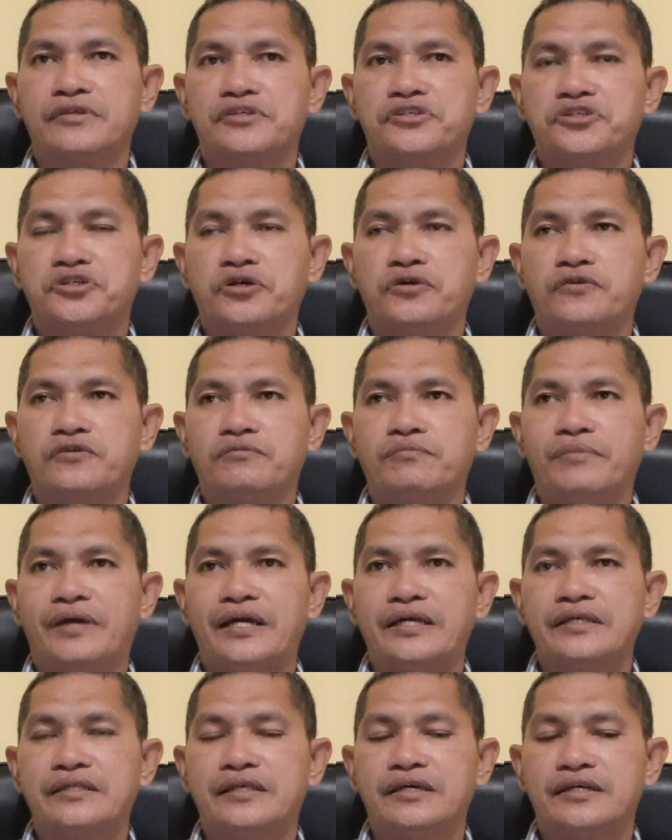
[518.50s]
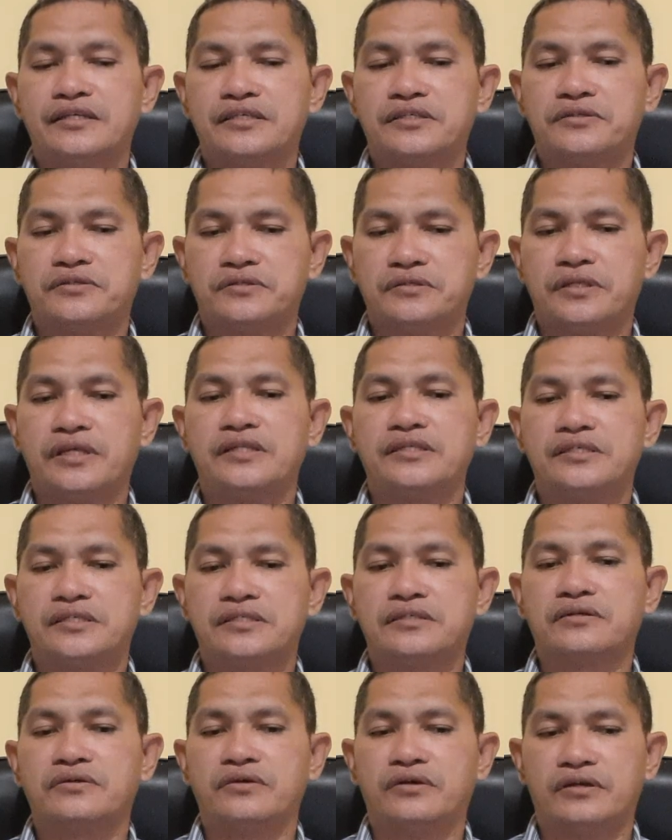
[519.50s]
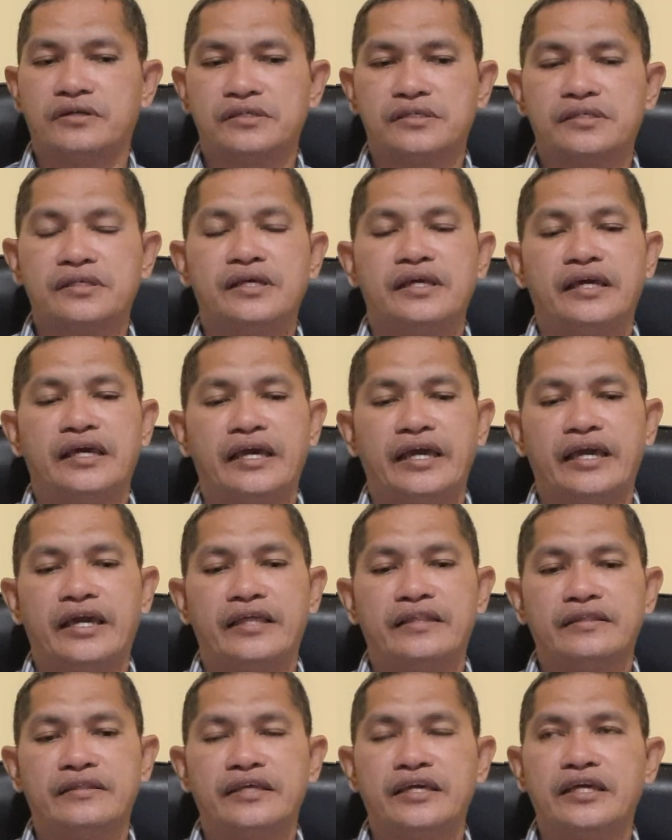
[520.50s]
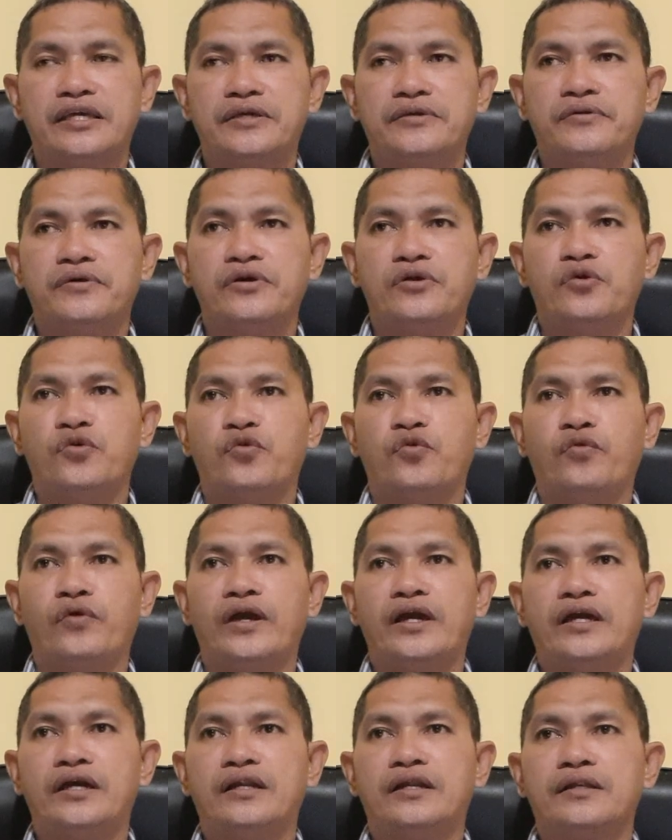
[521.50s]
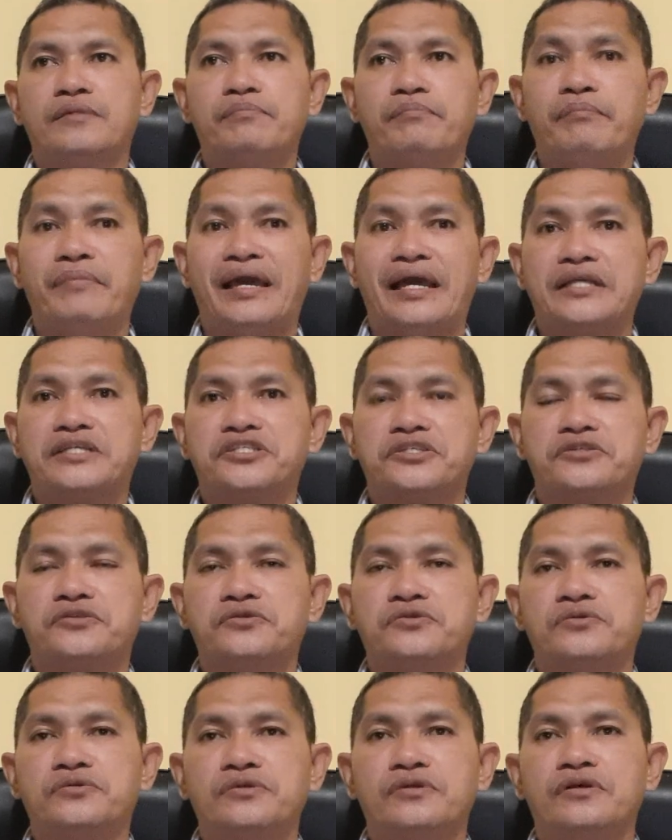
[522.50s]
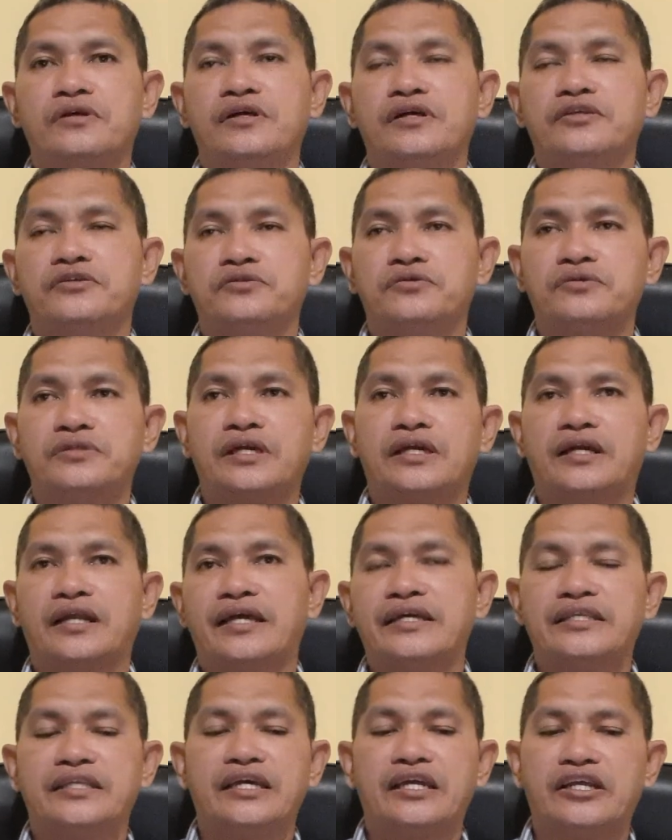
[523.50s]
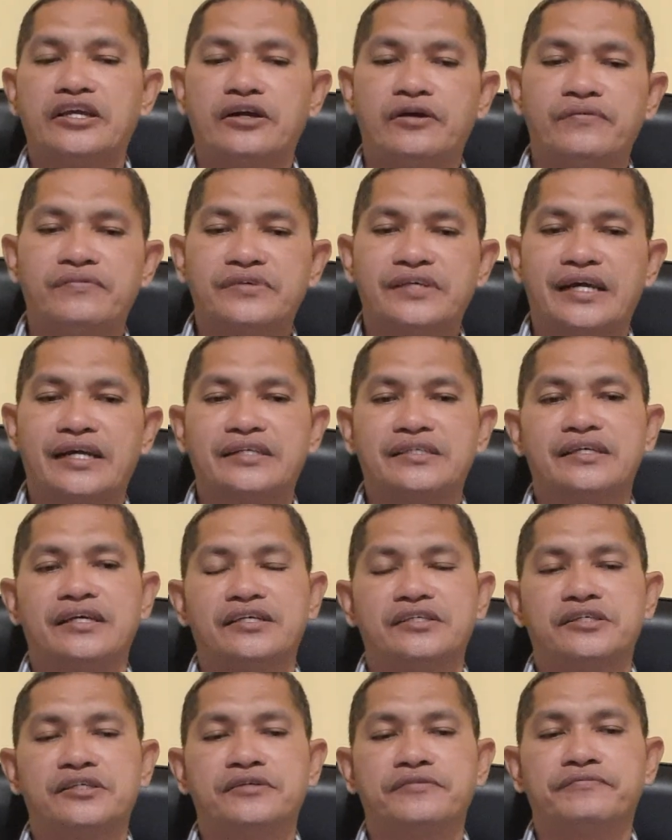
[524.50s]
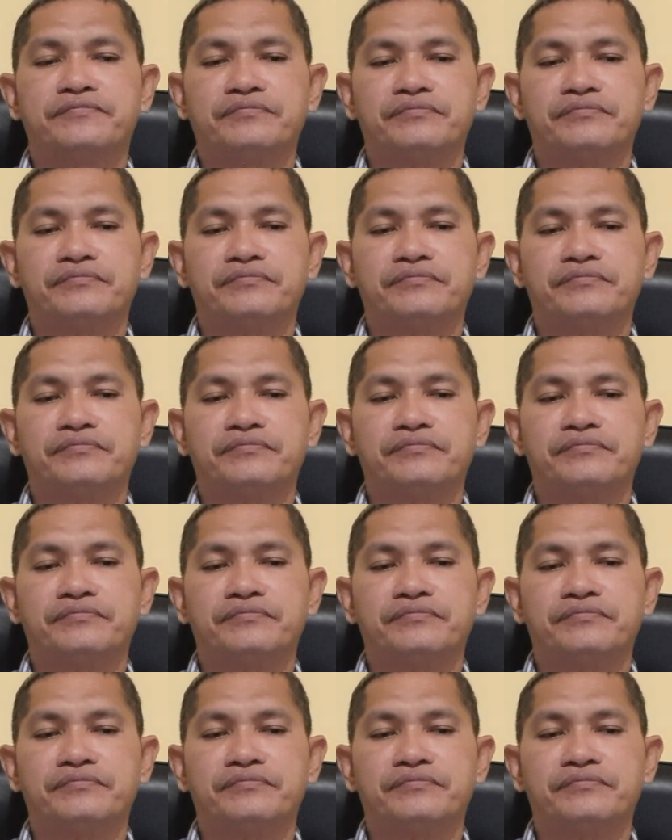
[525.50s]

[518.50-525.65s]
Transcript: showed by the students' scores, and they were matched to the criteria of success.